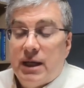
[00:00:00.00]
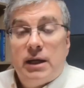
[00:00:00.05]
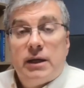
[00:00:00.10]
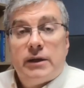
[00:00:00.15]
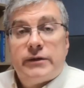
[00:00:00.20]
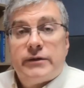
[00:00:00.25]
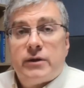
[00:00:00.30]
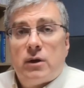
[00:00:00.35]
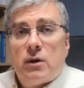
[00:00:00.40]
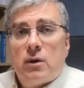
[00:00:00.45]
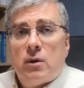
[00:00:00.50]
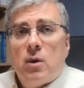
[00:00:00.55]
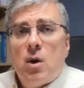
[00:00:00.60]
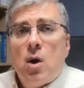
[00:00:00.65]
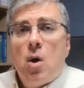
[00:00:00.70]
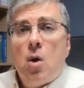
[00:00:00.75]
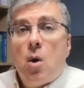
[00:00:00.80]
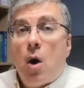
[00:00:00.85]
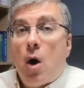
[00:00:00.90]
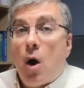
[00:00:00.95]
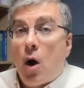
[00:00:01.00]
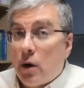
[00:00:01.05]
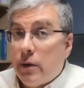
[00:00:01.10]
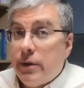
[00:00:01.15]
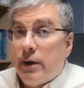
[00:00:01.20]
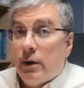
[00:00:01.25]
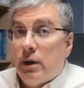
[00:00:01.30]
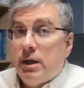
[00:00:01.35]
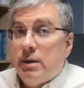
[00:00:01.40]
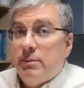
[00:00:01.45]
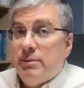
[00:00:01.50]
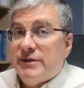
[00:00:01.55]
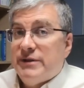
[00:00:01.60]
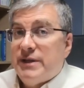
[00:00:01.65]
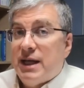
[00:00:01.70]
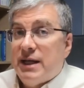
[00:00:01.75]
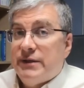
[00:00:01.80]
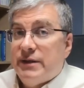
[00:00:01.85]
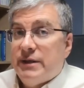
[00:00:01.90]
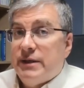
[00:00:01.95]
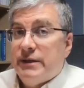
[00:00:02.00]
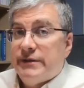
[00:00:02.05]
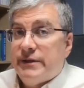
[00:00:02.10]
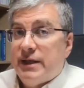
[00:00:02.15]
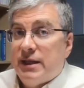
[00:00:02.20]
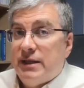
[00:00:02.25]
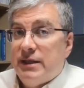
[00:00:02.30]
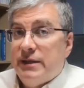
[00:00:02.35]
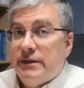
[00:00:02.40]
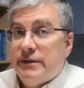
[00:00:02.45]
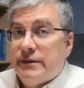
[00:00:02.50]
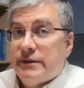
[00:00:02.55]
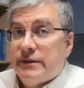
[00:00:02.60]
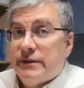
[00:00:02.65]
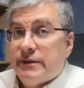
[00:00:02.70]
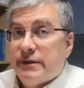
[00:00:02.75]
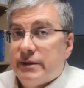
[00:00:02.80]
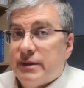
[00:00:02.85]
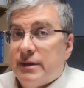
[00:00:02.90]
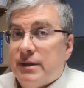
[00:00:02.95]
So, are there any mistakes in this sentence?